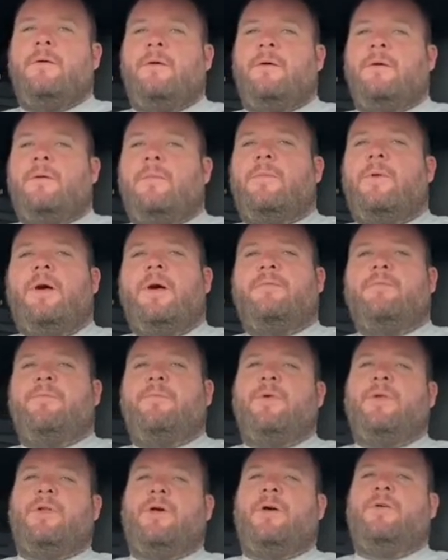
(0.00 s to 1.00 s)
Might even
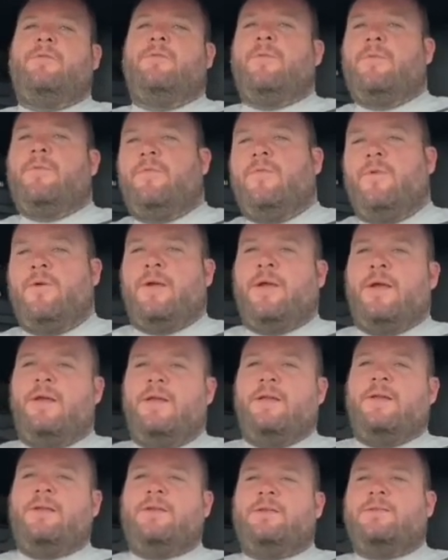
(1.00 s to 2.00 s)
pull over before I get
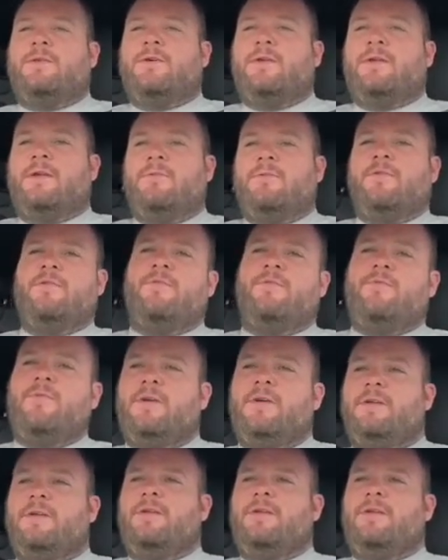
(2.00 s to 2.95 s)
in there so I can have a good read.